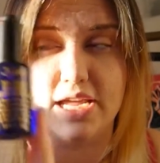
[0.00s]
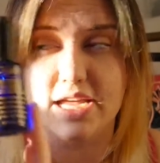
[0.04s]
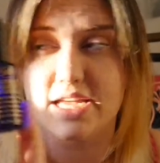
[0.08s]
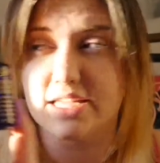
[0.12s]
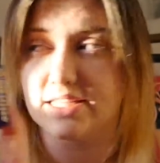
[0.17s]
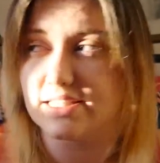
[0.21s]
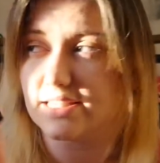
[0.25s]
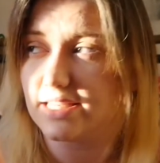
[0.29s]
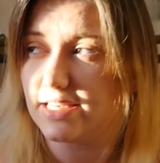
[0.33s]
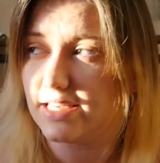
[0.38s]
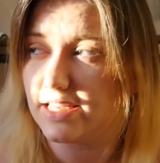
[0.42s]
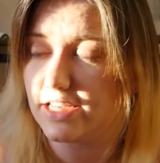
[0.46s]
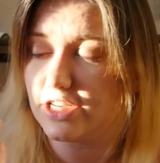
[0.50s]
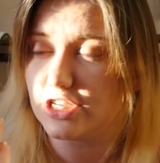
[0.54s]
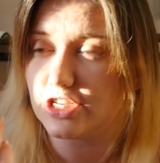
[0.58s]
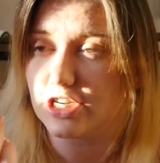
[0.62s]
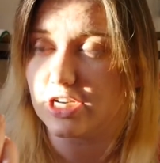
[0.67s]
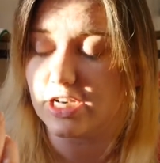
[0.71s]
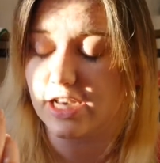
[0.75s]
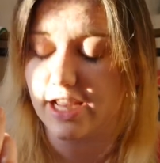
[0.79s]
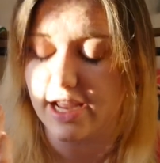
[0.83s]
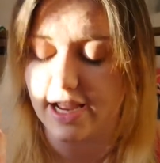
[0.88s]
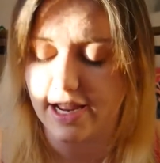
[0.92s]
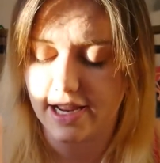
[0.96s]
It has
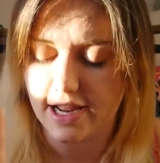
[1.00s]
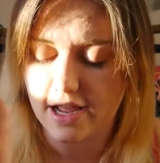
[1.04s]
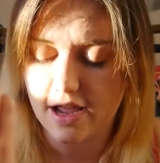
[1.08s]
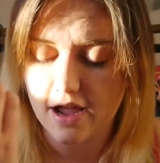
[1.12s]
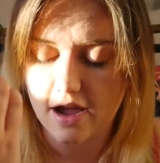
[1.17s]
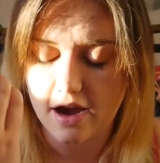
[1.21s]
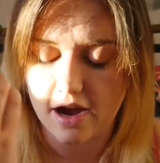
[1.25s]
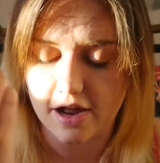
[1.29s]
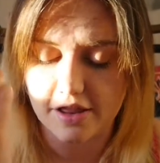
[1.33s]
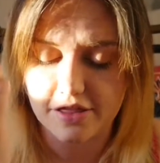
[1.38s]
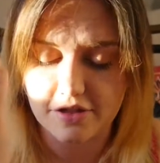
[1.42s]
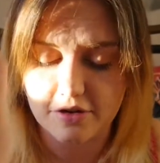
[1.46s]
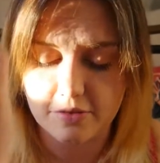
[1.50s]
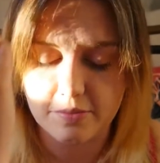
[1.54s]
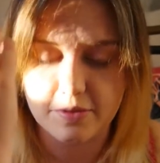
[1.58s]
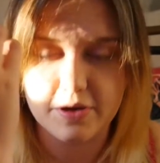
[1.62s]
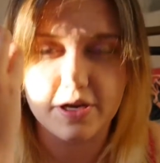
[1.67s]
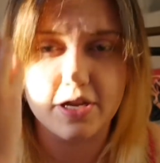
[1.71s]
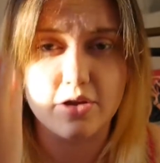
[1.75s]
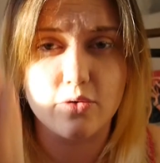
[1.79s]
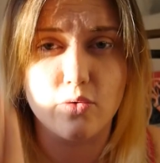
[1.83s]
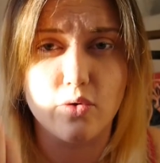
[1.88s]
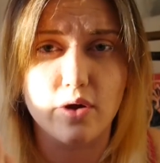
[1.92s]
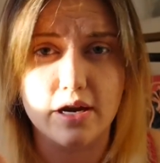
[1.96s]
literally, I thought
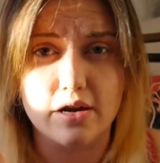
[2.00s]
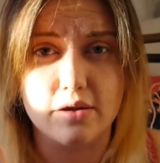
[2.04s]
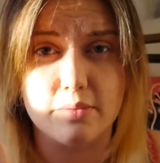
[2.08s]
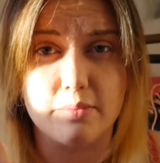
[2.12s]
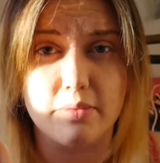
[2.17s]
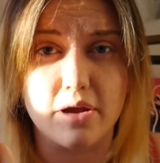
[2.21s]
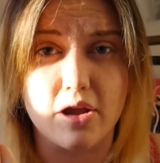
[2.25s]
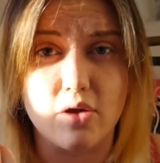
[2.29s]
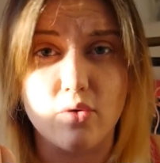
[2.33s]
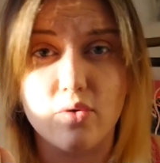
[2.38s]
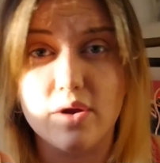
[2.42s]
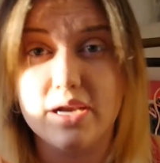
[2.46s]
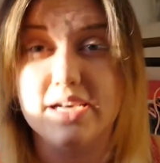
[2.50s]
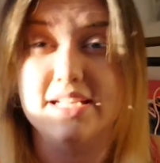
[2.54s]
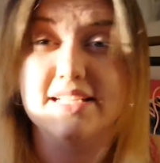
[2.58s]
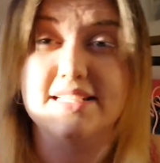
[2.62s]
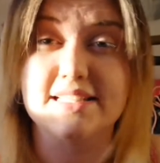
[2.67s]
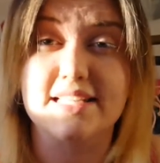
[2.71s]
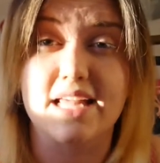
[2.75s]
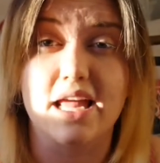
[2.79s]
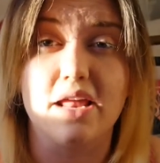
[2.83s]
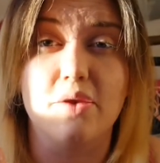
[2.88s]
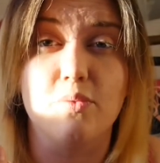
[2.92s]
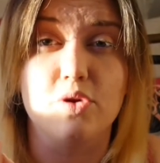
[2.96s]
putting oil on my oily
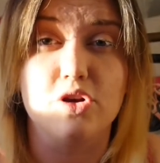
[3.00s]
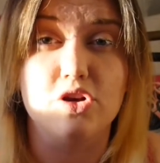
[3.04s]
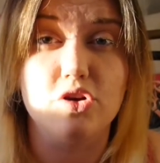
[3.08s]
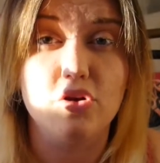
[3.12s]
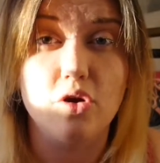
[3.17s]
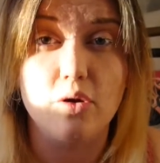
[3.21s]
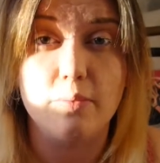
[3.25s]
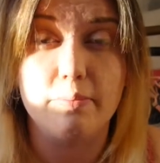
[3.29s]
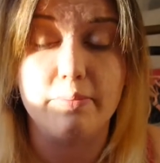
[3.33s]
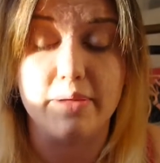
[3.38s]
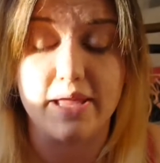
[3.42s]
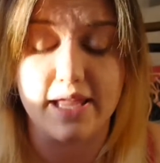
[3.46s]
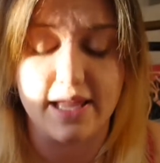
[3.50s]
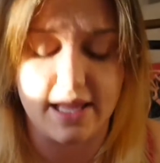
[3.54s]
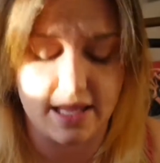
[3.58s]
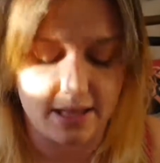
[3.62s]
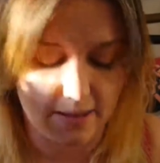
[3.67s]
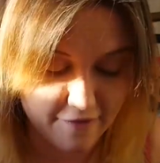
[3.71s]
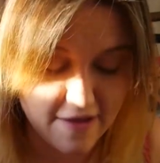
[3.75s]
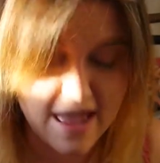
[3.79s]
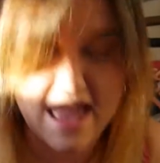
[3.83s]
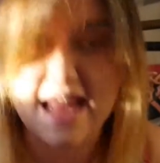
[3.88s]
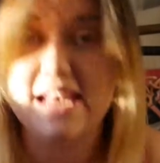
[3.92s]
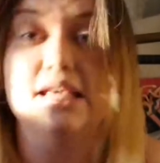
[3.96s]
skin would not be
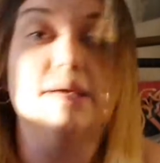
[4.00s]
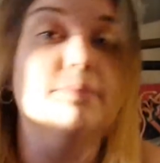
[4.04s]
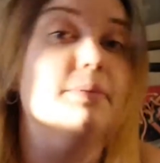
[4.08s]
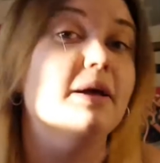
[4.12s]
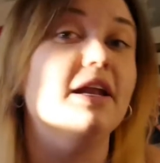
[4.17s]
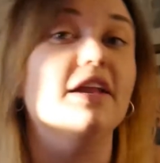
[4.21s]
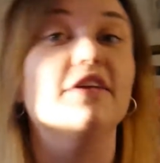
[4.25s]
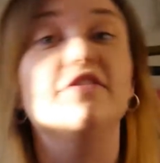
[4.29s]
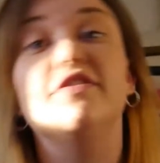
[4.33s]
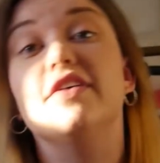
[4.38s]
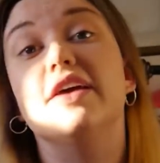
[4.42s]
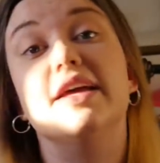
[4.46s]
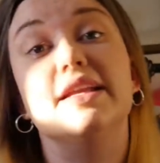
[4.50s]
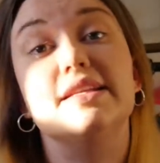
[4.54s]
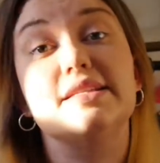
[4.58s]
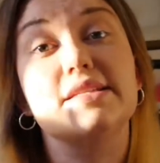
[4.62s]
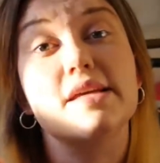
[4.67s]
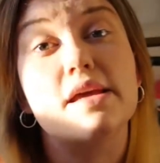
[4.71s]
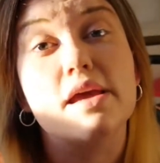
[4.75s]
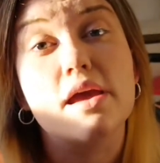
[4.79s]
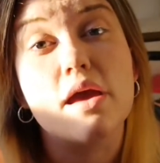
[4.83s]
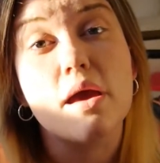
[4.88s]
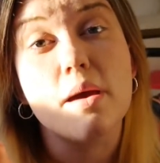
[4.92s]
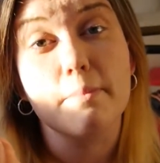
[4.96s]
of any
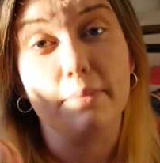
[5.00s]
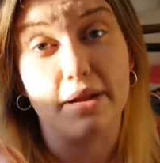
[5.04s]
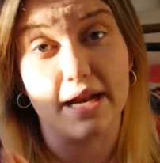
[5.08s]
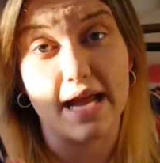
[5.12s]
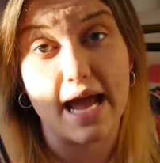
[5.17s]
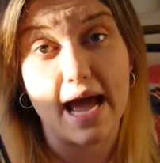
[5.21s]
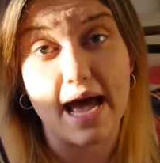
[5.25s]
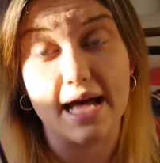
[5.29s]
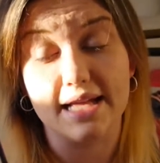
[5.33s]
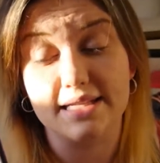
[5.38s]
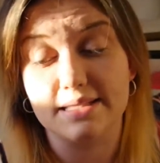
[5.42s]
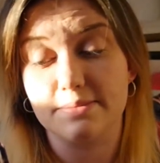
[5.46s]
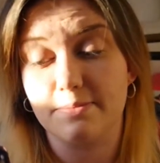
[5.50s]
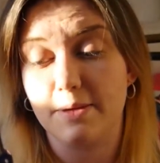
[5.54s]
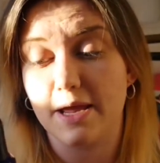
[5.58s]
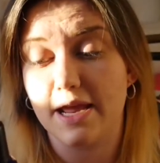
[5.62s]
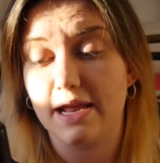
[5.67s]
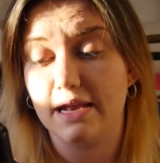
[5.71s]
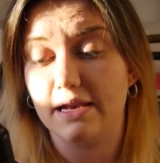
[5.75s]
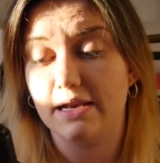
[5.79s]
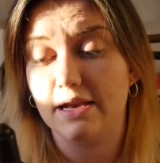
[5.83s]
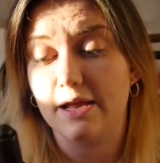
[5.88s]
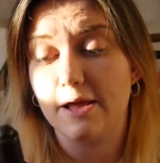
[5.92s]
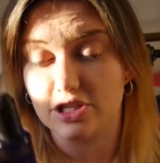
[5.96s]
benefit, but it has
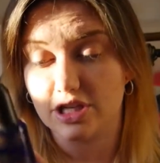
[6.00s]
been.